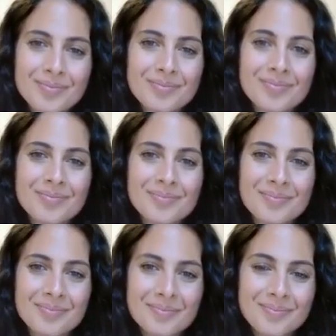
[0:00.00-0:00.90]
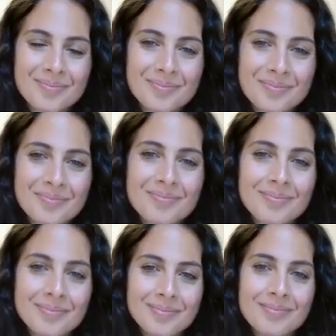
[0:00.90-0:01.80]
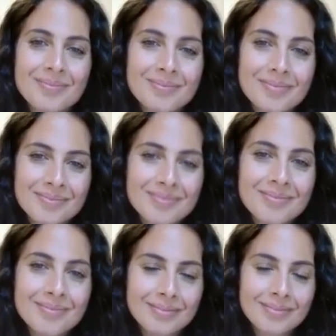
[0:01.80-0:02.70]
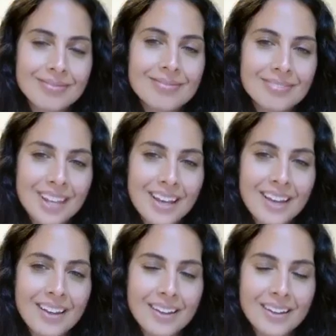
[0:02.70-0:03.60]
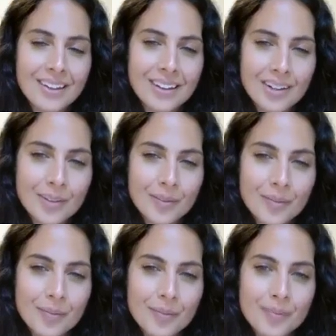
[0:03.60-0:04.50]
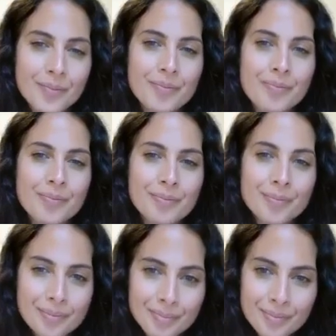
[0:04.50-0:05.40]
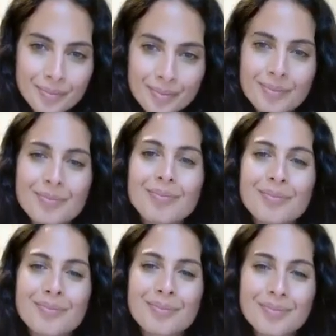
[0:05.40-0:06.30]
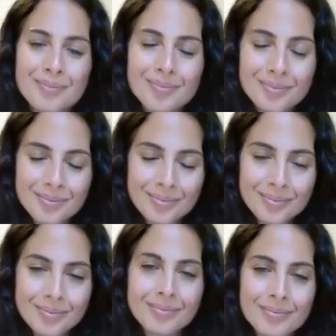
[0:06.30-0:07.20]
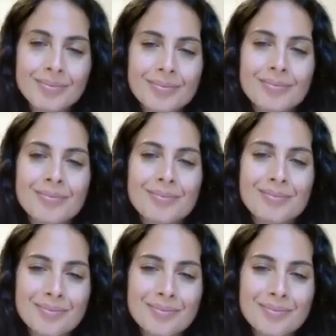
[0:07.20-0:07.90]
The person shown says nothing.